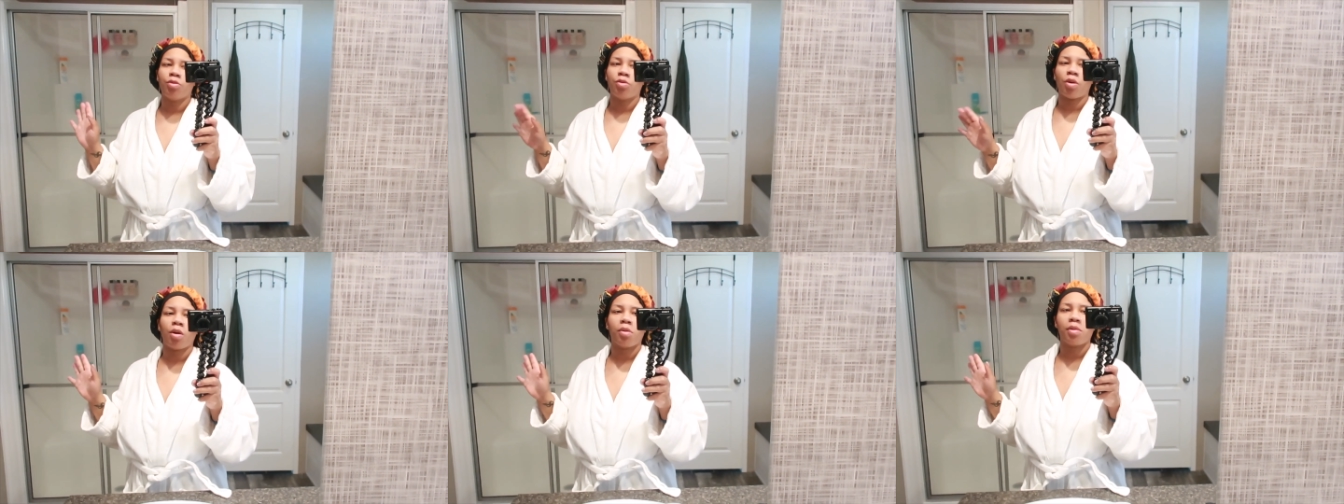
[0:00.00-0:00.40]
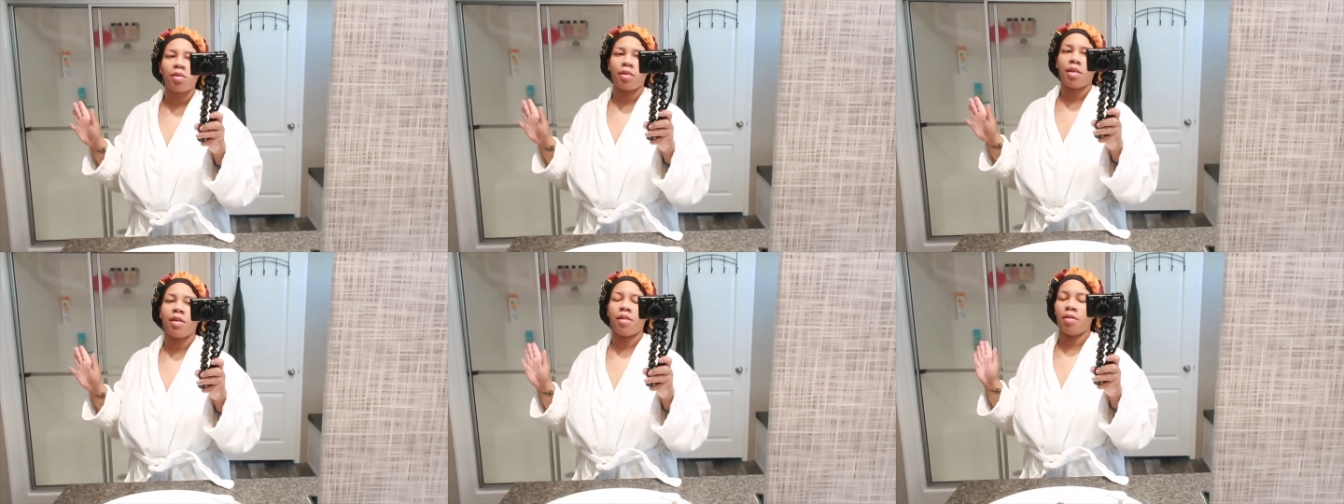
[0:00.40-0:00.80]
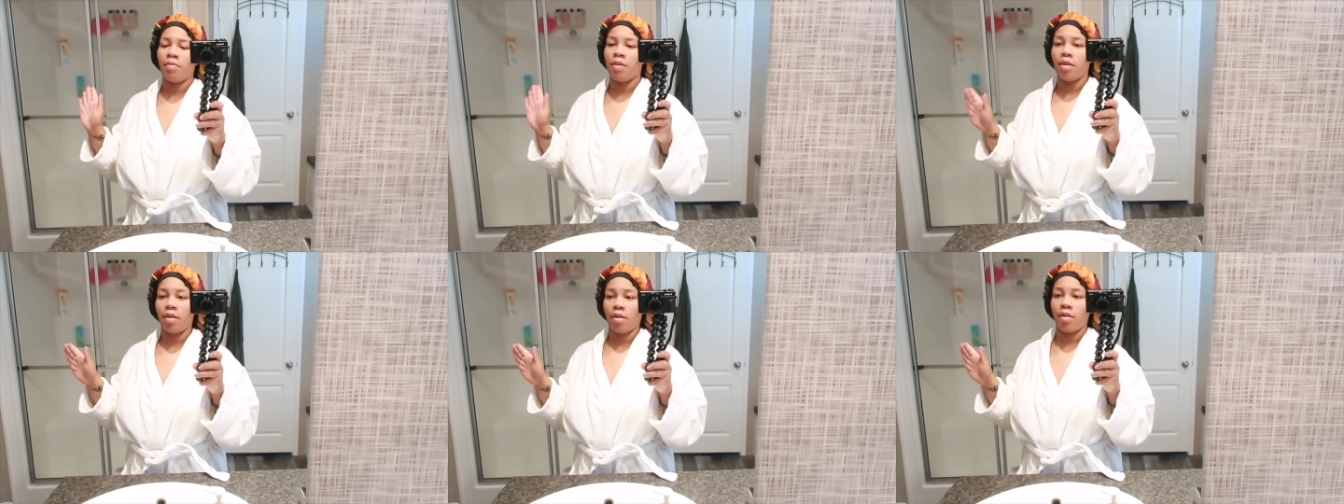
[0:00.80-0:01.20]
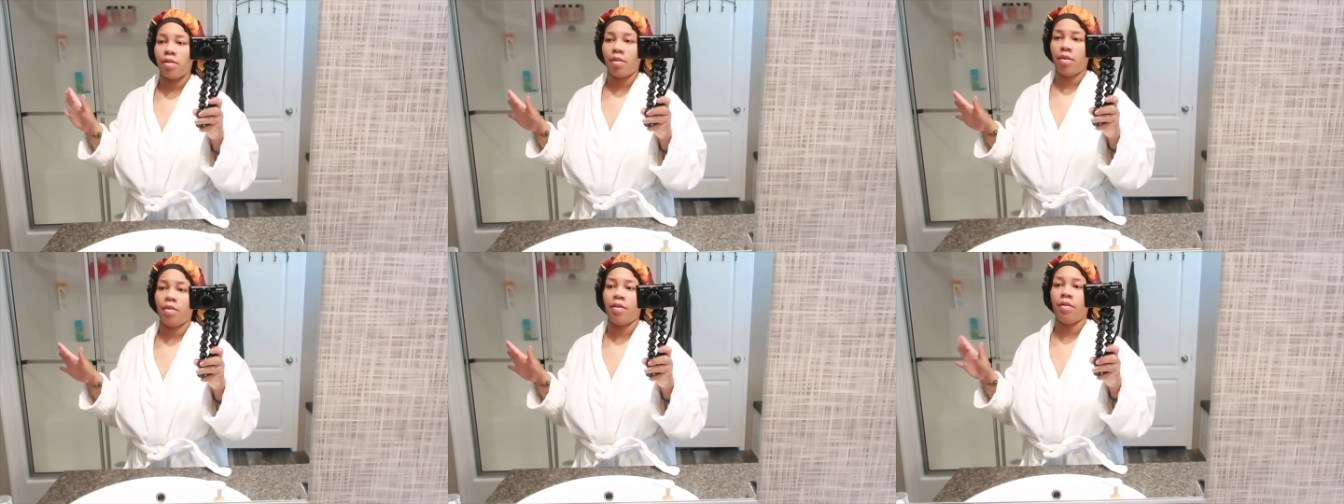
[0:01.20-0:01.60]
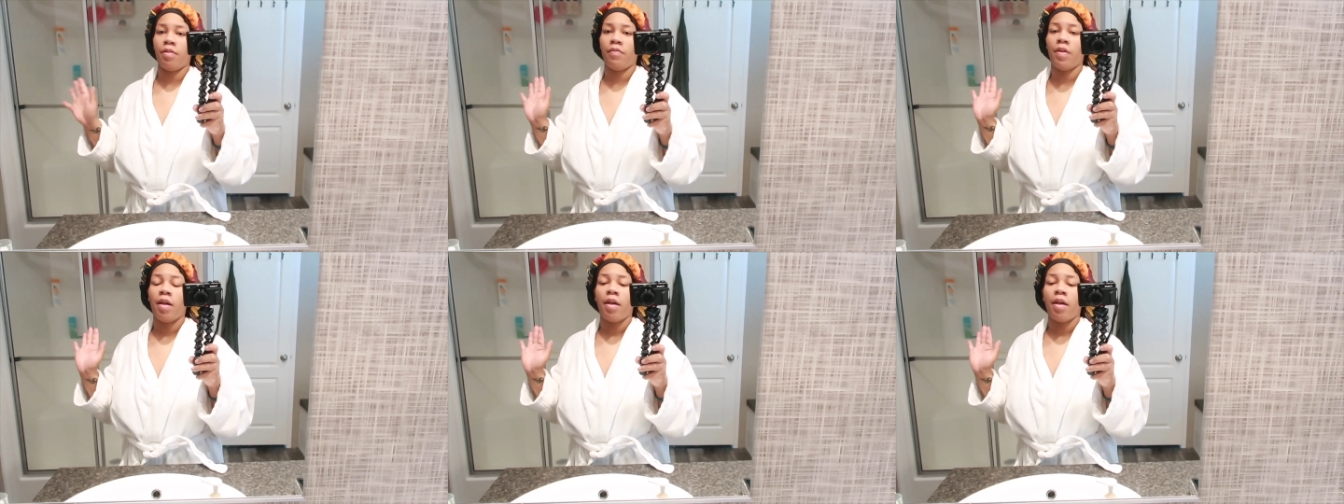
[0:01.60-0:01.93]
strong scents because of